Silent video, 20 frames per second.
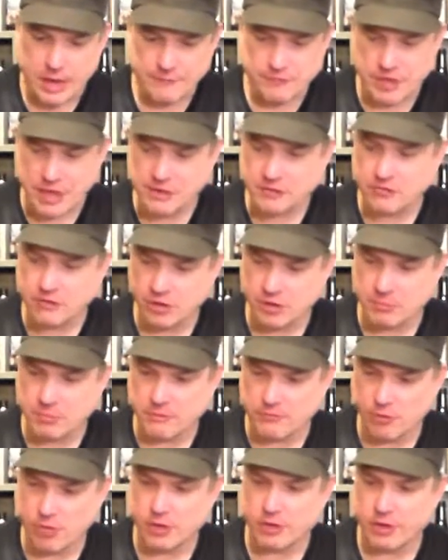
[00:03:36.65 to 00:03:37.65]
I've tasted
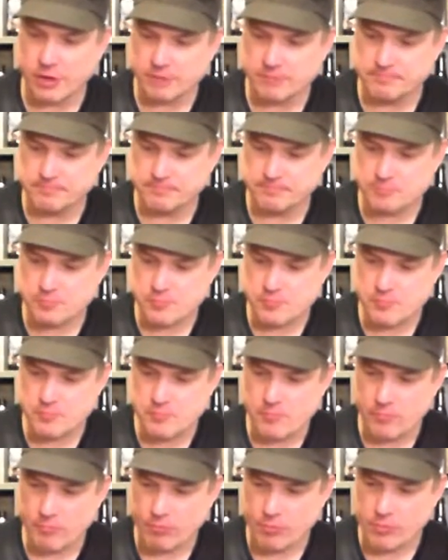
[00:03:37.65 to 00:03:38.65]
it before though.
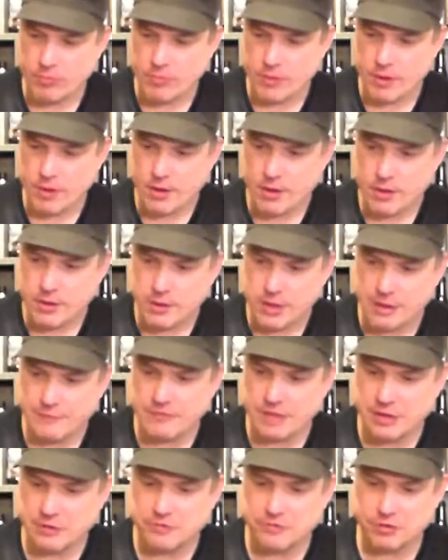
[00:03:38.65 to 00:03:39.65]

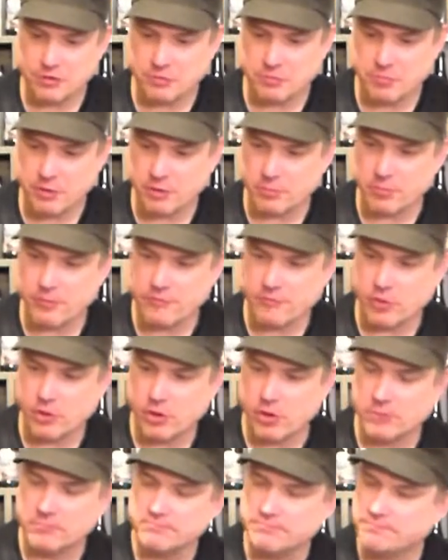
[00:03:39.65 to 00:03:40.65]
I've tasted this beer
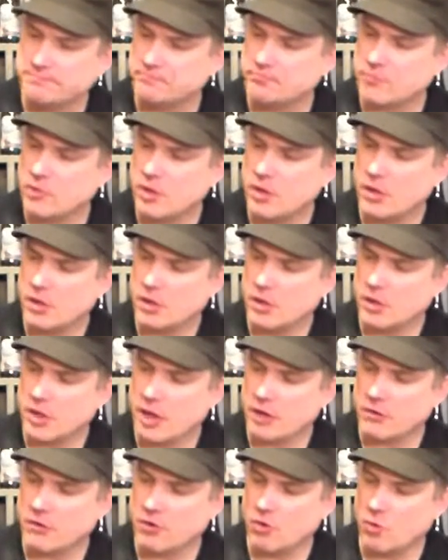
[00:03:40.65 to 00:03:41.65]
before.
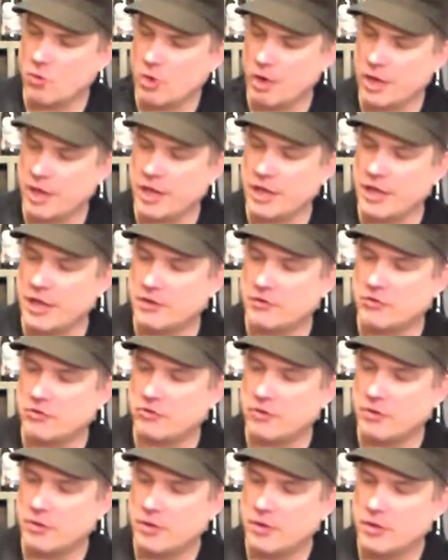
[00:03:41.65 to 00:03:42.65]
I don't know what it
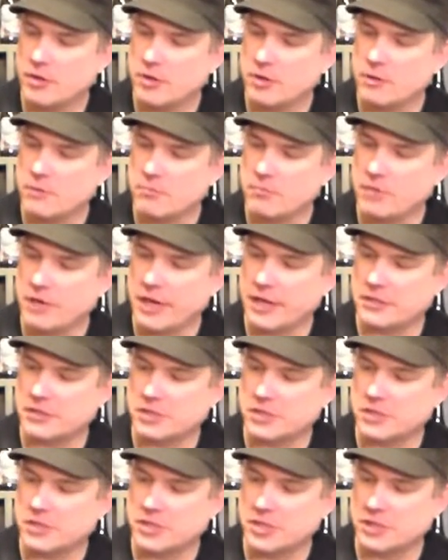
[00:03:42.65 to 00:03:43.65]
is, but it
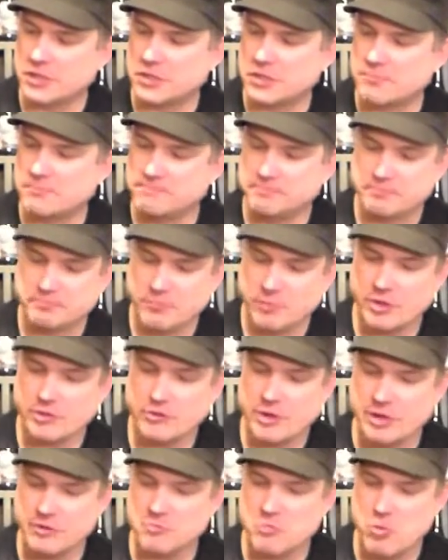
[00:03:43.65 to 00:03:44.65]
has a, it's
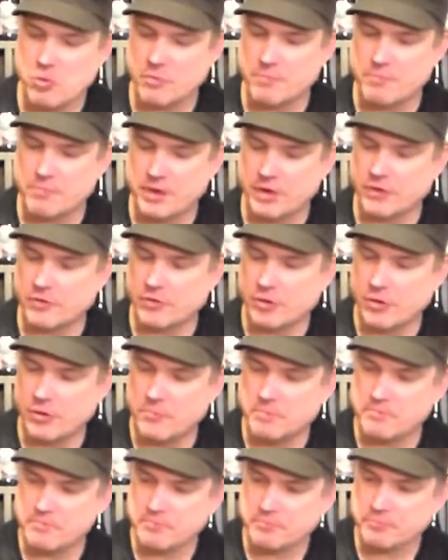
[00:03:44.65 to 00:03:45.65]
this has more bitter
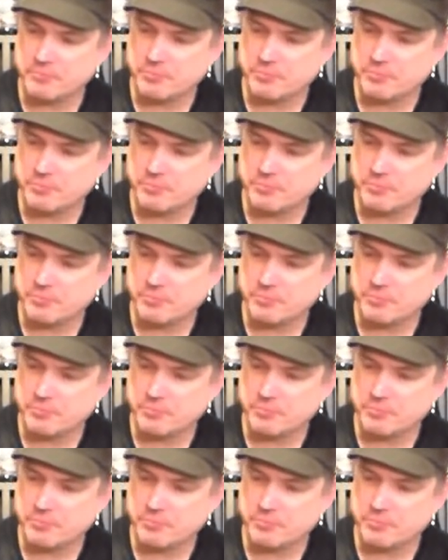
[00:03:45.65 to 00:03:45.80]
though.